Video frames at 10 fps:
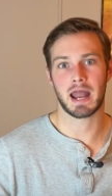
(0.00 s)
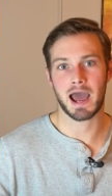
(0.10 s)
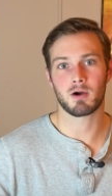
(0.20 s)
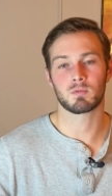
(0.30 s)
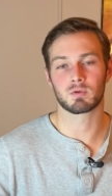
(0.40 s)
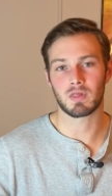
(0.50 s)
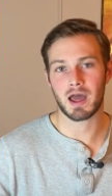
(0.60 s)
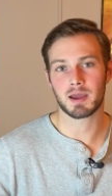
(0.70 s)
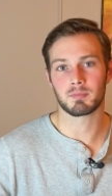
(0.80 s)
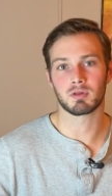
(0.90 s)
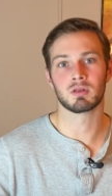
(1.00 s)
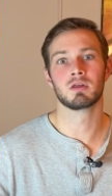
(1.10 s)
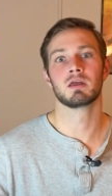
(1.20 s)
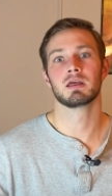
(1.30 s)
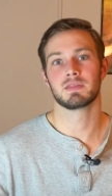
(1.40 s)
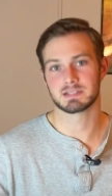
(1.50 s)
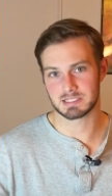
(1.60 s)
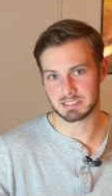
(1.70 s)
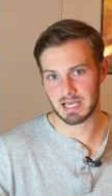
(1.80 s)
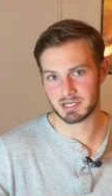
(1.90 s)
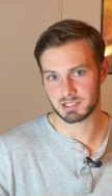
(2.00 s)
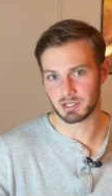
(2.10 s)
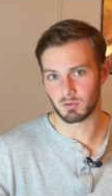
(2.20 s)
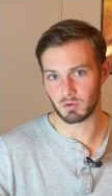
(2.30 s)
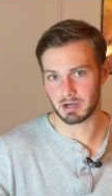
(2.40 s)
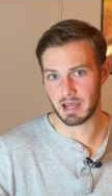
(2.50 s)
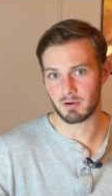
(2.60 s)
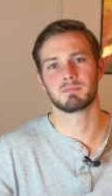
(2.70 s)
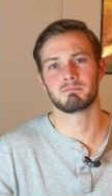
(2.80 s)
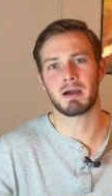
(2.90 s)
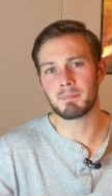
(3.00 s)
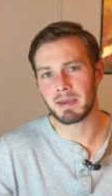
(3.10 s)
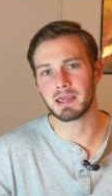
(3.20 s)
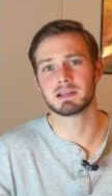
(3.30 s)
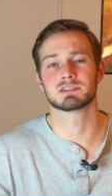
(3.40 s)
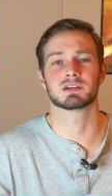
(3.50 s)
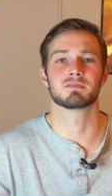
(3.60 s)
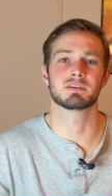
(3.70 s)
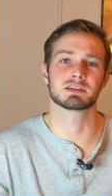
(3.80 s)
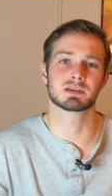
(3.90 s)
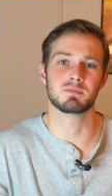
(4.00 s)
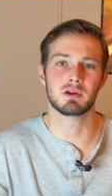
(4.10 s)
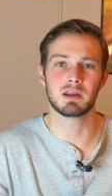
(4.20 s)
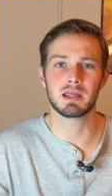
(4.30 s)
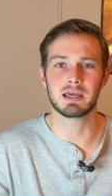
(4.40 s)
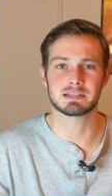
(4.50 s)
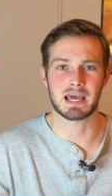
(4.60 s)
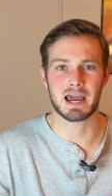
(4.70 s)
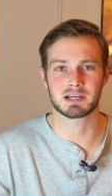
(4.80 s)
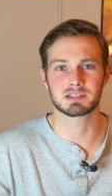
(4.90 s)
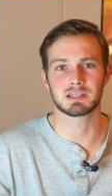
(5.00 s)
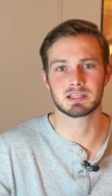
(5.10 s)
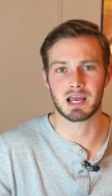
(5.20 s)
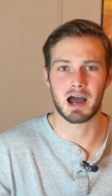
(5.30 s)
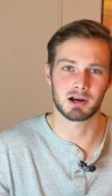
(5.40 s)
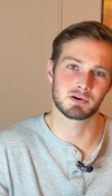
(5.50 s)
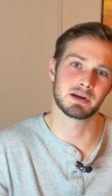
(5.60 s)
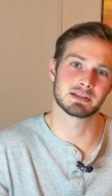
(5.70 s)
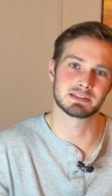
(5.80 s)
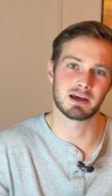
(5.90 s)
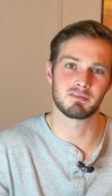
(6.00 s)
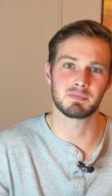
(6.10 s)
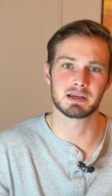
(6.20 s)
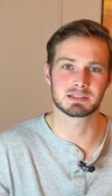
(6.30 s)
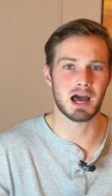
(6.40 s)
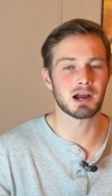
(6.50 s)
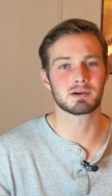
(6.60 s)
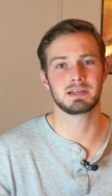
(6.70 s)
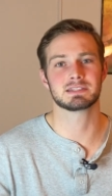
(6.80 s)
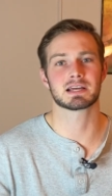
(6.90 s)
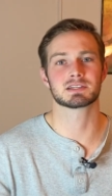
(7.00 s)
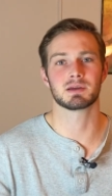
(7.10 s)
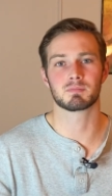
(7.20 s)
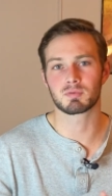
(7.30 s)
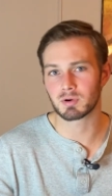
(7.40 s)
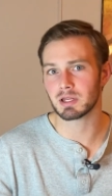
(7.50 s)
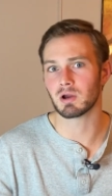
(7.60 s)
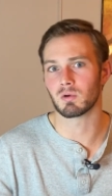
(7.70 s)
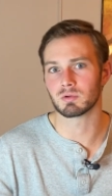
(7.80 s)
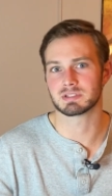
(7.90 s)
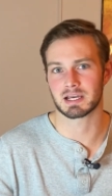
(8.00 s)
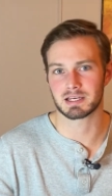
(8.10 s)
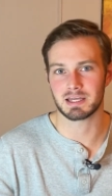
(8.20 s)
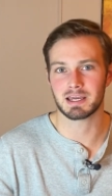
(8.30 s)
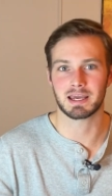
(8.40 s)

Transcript: how reliable this is actually going to work out. My main concern for this community is actually the concrete itself because concrete is actually a pretty old technique